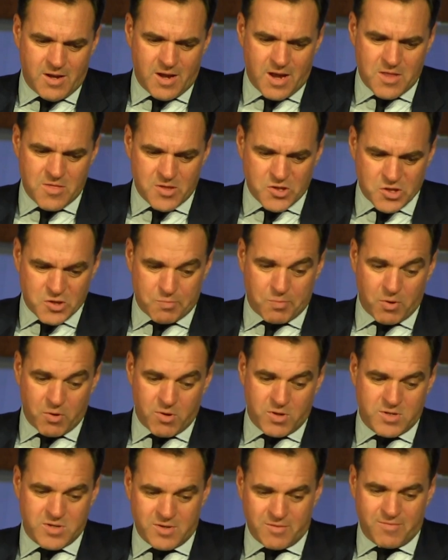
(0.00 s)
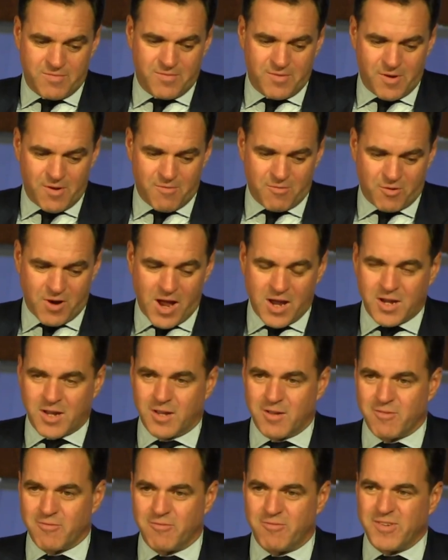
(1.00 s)
in the spirit of, of
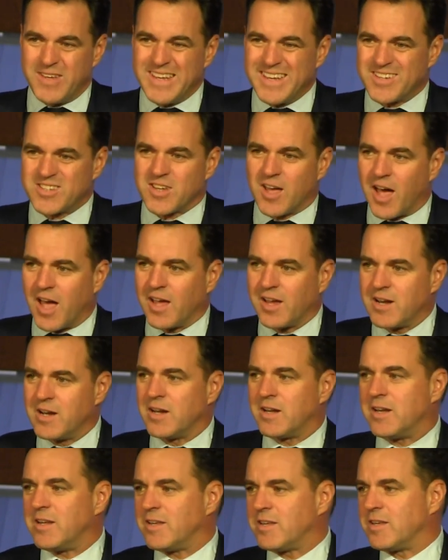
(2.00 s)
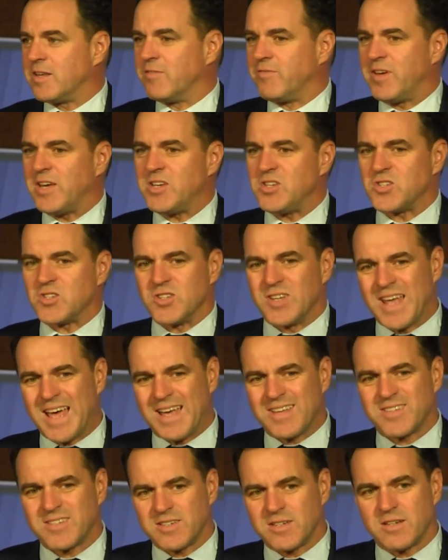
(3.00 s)
Ranke, wie es eigentlich gewesen,
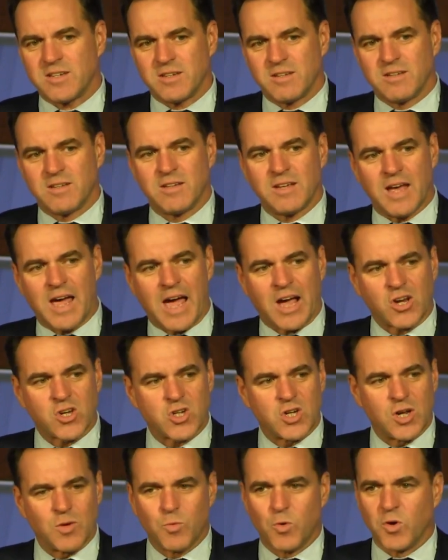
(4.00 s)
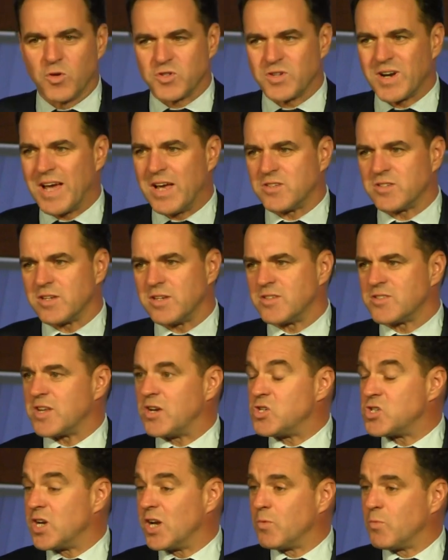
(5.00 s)
as it actually was, or as it
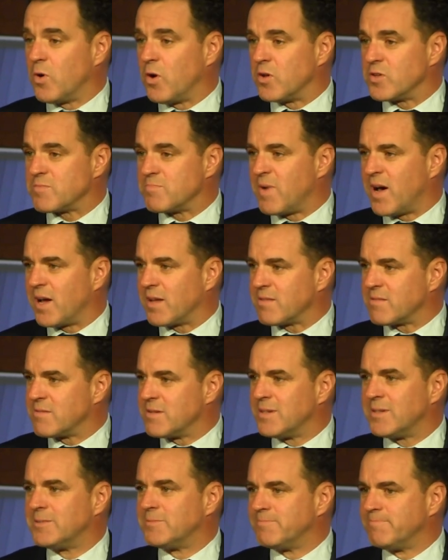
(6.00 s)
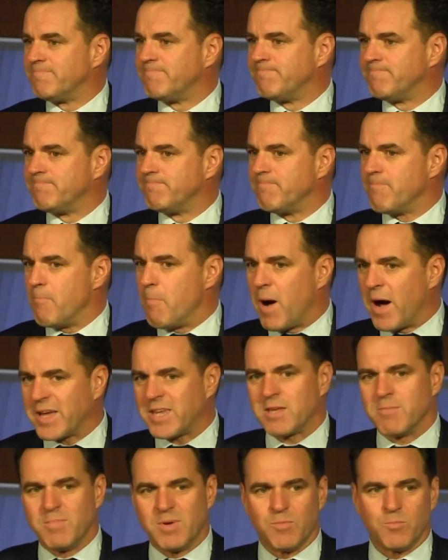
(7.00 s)
essentially was. My, my
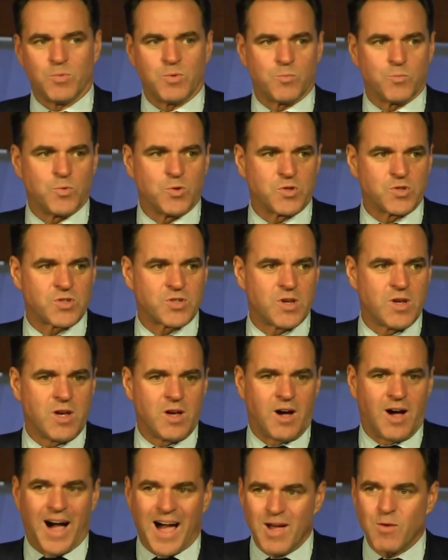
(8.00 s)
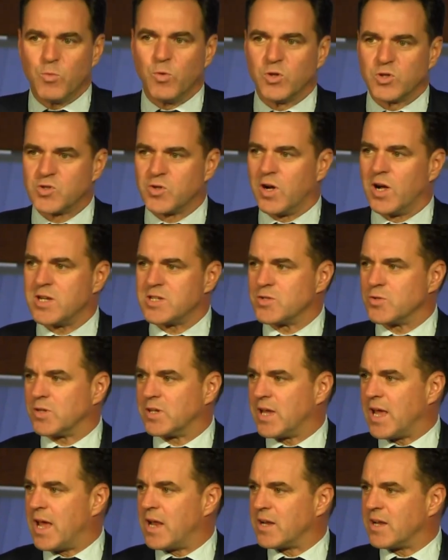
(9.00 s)
commitment was I will try to
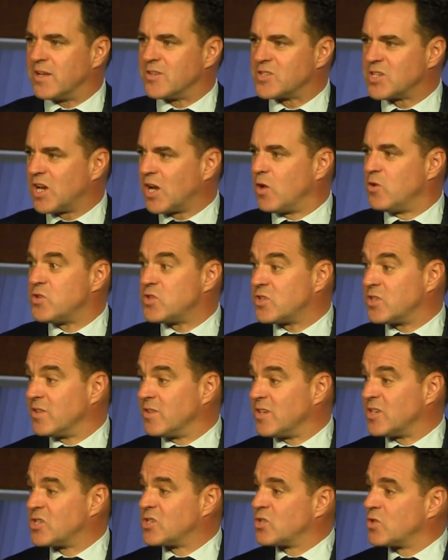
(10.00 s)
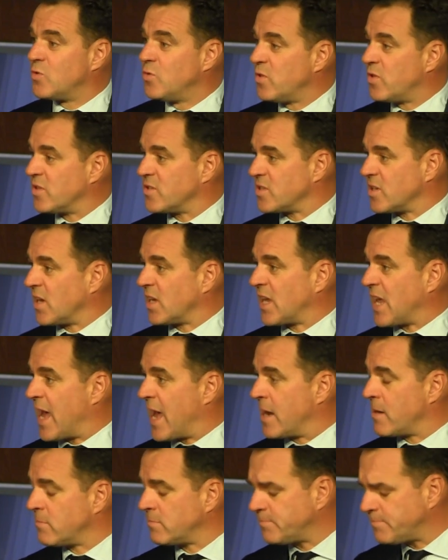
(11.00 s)
get as close to the truth as I
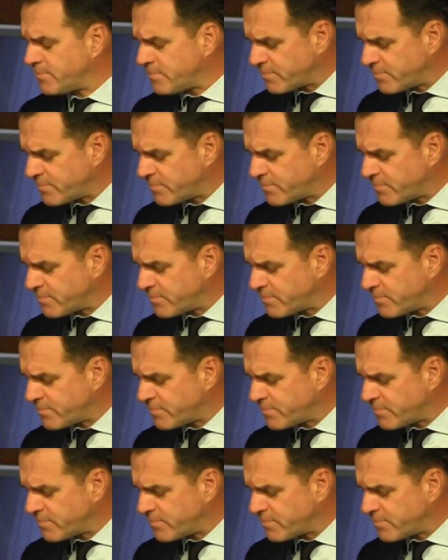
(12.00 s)
can,